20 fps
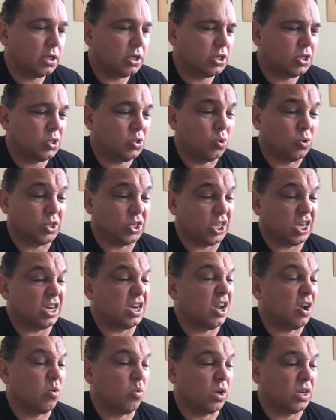George didn't
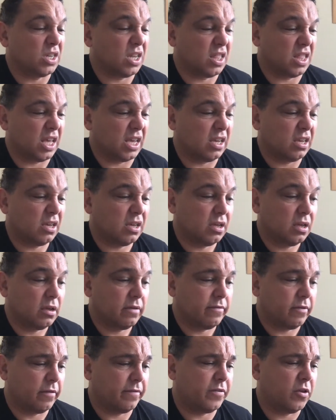know what to think.
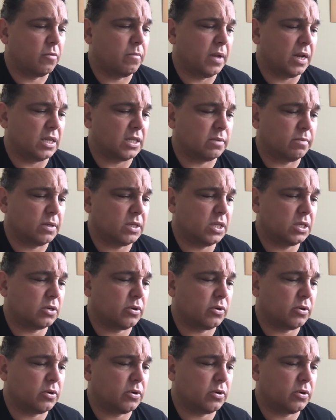For a few minutes, Mrs.